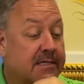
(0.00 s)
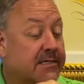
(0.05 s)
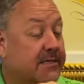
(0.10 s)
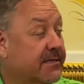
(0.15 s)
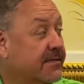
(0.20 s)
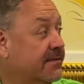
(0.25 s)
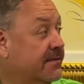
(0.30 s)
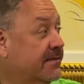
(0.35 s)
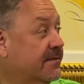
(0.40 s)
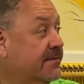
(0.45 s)

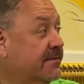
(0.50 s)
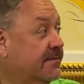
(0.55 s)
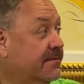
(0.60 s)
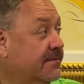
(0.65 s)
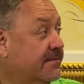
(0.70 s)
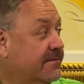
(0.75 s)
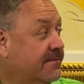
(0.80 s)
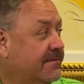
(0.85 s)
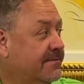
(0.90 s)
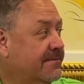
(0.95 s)

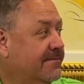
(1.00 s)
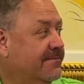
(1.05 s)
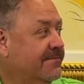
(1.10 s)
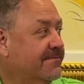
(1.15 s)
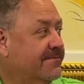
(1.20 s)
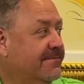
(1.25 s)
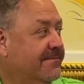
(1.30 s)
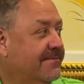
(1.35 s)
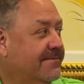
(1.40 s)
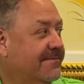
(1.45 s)

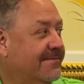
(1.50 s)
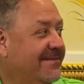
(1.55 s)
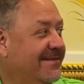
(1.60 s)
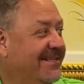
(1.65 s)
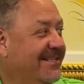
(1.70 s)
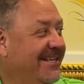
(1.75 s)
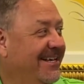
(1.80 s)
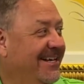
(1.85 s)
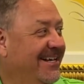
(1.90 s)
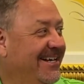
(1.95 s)

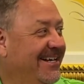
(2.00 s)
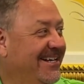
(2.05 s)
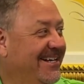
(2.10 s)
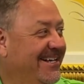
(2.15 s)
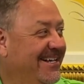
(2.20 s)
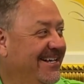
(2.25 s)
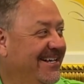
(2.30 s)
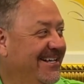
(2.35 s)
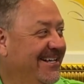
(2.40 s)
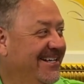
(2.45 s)

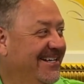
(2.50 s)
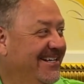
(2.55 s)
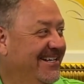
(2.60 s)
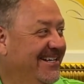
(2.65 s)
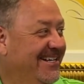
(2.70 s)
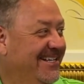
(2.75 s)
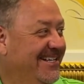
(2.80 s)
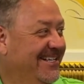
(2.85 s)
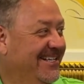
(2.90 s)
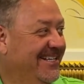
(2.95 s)

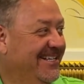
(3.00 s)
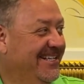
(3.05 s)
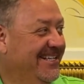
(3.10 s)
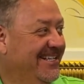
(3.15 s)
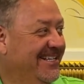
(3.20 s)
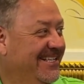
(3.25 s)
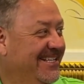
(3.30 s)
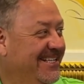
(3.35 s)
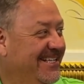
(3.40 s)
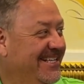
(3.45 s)

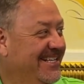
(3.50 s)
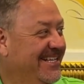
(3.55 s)
No words are spoken by the person on screen.